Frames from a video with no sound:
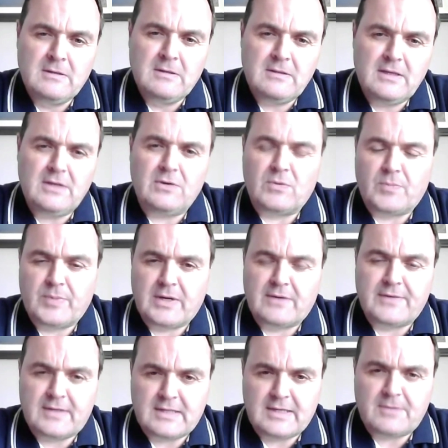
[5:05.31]
They know
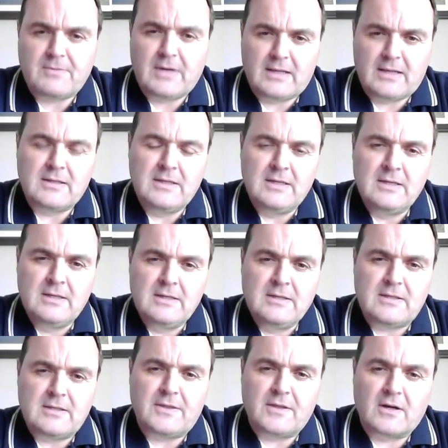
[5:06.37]
perfectly well
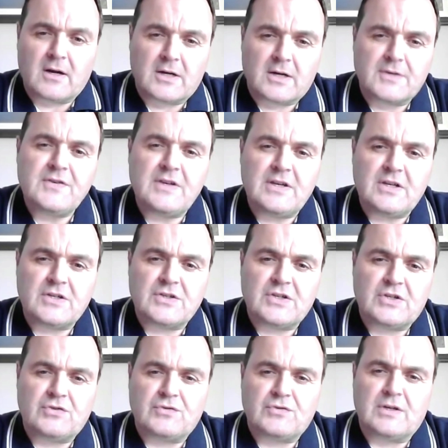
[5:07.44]
that there are serious
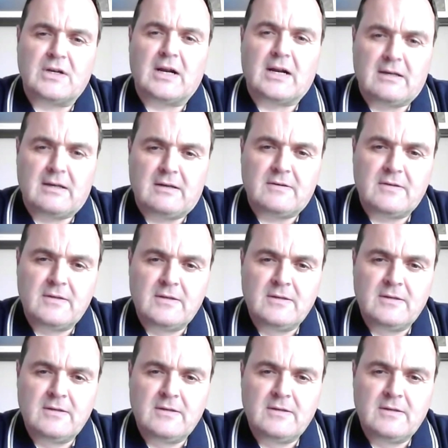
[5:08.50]
issues in Ireland,